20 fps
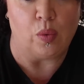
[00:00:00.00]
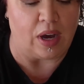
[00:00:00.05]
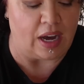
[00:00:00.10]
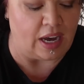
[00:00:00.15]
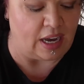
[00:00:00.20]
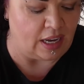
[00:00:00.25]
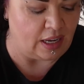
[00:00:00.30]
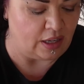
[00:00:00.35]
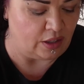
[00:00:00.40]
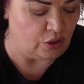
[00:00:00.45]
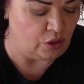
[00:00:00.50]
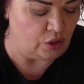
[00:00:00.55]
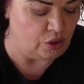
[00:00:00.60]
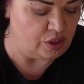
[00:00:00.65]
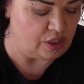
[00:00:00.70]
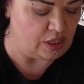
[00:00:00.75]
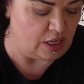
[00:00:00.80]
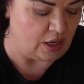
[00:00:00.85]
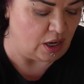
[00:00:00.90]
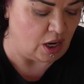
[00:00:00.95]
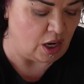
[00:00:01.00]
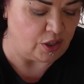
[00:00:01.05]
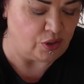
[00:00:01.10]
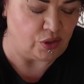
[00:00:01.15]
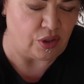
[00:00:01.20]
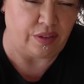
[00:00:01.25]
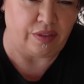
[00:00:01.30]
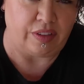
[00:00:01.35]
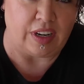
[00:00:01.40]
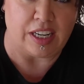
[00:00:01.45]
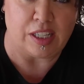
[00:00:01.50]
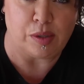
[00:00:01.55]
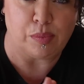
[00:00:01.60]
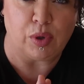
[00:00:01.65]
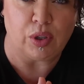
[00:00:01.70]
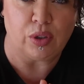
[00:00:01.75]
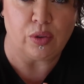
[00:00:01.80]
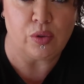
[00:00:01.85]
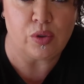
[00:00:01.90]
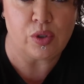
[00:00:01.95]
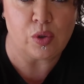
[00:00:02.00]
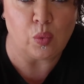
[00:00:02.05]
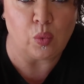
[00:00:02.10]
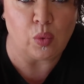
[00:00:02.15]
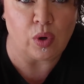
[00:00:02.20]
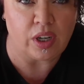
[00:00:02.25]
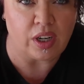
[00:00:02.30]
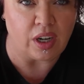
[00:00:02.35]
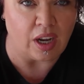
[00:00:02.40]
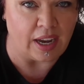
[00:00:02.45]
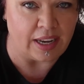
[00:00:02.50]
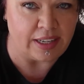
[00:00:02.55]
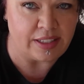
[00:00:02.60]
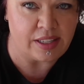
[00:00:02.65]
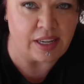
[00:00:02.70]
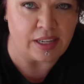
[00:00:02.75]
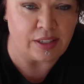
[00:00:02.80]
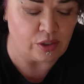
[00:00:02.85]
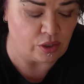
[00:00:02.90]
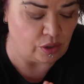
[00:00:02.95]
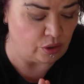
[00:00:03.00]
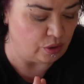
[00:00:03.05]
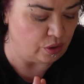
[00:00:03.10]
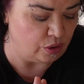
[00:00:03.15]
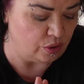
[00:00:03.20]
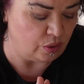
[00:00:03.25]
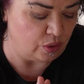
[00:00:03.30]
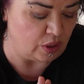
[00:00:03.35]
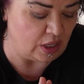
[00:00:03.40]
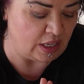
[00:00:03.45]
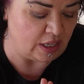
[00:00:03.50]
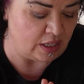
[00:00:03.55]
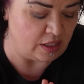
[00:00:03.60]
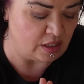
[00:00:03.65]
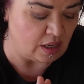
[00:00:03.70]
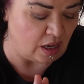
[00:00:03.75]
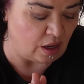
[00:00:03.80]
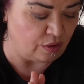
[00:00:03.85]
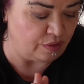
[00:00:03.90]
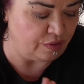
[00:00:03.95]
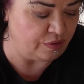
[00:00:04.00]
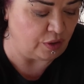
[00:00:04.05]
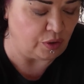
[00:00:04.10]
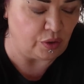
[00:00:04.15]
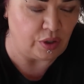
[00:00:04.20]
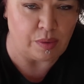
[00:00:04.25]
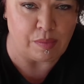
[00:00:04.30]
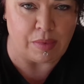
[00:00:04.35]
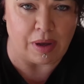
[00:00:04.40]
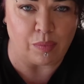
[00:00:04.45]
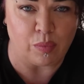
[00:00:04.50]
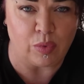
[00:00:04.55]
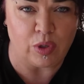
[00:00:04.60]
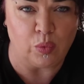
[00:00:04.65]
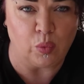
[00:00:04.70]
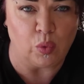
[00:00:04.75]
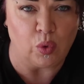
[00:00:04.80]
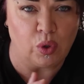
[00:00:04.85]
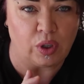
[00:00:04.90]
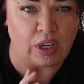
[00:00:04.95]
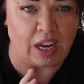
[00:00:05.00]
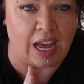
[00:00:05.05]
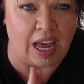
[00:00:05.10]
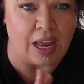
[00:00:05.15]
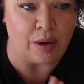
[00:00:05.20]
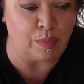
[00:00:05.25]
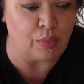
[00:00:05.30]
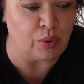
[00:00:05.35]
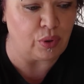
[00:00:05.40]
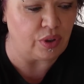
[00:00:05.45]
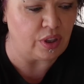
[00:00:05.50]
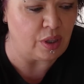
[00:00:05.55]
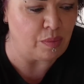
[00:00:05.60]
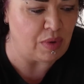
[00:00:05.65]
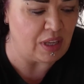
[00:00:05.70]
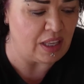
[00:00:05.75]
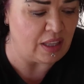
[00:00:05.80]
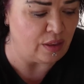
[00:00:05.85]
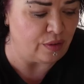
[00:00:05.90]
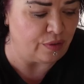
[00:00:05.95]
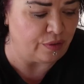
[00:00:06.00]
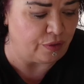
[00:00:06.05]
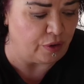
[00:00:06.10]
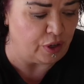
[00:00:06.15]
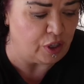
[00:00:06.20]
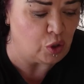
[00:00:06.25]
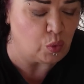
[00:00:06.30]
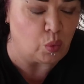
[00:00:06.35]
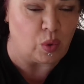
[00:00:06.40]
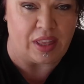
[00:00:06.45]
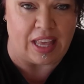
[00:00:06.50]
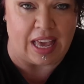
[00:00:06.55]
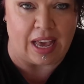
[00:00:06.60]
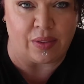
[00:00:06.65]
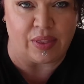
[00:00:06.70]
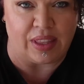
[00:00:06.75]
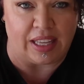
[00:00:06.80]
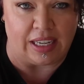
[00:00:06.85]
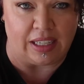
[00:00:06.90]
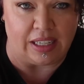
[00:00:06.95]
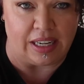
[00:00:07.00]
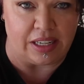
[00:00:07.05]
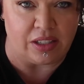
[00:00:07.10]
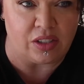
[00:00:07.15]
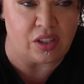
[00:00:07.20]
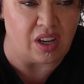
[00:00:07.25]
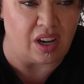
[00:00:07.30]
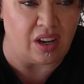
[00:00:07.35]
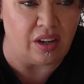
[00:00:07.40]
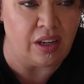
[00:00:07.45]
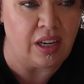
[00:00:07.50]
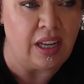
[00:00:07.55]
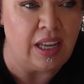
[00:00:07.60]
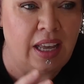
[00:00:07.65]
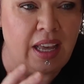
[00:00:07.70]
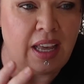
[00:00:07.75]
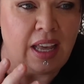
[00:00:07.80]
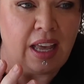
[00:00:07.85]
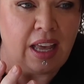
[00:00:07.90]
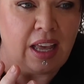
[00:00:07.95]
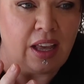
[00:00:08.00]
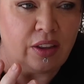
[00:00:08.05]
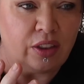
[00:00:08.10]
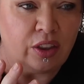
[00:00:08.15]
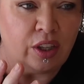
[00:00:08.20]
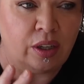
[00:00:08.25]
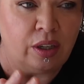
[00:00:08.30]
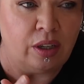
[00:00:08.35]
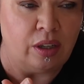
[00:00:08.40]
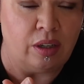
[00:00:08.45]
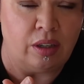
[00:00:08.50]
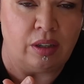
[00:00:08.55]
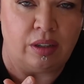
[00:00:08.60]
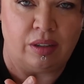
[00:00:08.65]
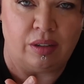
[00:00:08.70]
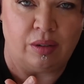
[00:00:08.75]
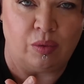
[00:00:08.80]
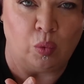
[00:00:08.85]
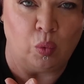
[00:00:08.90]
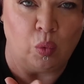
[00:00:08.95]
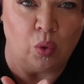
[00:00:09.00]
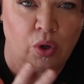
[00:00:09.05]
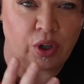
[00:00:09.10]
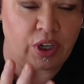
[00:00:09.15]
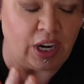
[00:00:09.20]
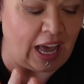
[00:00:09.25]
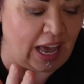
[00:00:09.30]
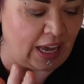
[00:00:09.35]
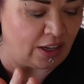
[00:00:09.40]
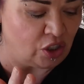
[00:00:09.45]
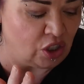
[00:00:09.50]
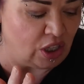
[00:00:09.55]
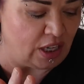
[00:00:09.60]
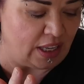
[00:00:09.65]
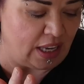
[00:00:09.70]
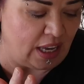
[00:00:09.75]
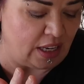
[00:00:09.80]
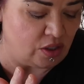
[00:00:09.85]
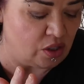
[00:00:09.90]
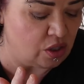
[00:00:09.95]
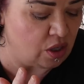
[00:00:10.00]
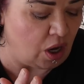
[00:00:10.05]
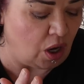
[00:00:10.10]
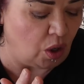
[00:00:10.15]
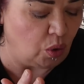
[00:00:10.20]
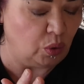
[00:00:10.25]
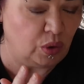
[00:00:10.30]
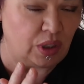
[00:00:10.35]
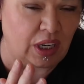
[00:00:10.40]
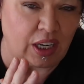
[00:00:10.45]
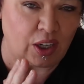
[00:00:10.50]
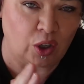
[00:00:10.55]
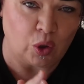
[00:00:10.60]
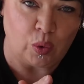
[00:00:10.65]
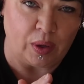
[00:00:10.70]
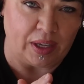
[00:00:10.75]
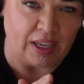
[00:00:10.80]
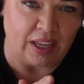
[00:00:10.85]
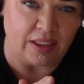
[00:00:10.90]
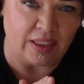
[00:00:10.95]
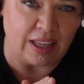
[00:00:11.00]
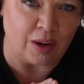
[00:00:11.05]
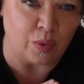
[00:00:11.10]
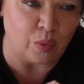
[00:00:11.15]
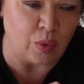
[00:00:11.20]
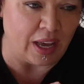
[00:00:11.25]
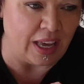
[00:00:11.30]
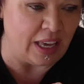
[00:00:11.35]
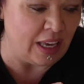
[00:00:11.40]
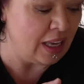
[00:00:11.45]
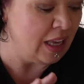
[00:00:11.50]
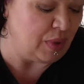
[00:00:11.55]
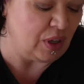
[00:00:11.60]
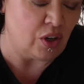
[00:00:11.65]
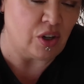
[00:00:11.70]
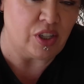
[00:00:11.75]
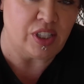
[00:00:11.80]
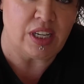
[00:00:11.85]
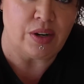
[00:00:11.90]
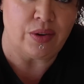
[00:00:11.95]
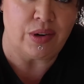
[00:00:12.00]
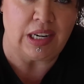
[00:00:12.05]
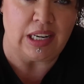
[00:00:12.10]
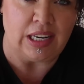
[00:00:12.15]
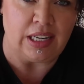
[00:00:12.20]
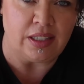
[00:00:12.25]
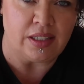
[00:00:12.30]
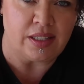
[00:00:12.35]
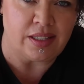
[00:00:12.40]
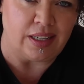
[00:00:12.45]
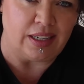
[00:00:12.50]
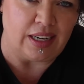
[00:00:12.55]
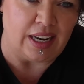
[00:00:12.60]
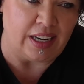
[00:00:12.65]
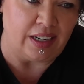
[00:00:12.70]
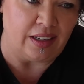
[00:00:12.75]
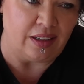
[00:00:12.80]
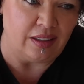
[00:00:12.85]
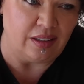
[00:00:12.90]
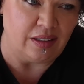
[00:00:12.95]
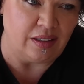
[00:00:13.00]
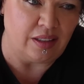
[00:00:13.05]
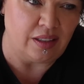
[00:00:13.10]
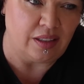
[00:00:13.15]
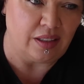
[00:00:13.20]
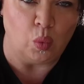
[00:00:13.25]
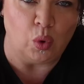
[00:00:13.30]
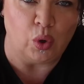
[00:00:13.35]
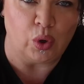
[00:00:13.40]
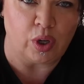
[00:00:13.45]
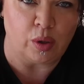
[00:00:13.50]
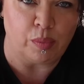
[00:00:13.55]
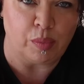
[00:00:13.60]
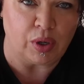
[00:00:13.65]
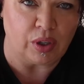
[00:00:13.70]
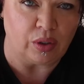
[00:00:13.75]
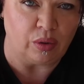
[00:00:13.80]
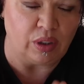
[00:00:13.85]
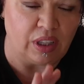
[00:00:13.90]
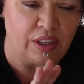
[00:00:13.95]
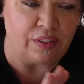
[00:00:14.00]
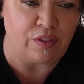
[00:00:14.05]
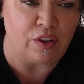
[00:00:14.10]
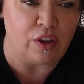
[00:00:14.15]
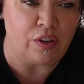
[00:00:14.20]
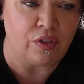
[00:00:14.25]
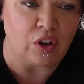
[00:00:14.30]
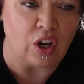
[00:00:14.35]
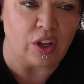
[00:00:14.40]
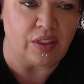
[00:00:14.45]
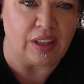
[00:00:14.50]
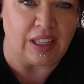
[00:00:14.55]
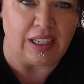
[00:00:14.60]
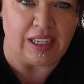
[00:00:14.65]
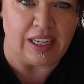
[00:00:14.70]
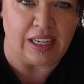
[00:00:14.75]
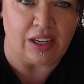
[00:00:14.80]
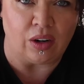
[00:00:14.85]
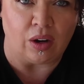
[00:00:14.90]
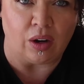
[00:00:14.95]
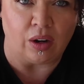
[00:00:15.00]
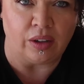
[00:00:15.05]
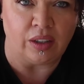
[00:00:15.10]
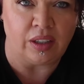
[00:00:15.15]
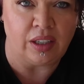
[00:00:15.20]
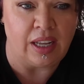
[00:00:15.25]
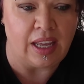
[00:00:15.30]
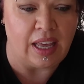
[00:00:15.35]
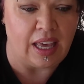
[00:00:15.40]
are using Hydro Flask bottles, what I tend to do is I'll fill them up with water and put them in the fridge without their lids on. The water actually gets colder quicker that way. Because they're an insulated water bottle, if you've got the lid on,